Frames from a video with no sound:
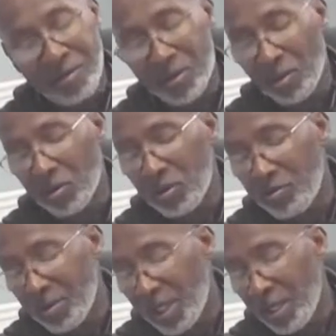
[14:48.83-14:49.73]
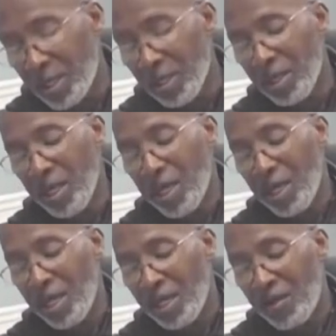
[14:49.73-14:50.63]
social media,
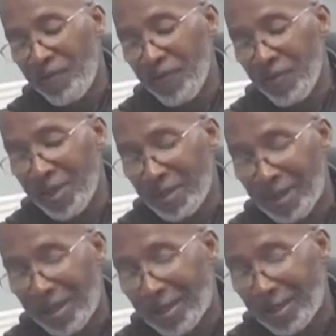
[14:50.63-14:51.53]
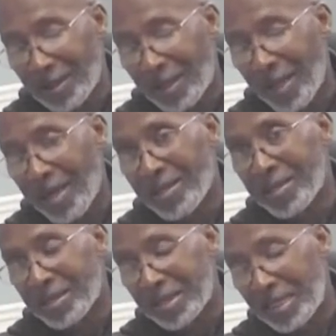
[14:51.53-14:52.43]
if you can't
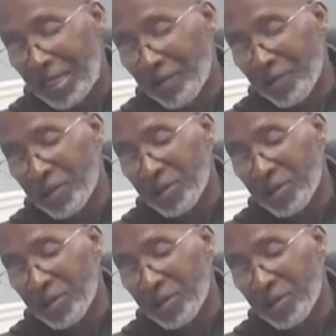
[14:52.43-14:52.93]
distinguish or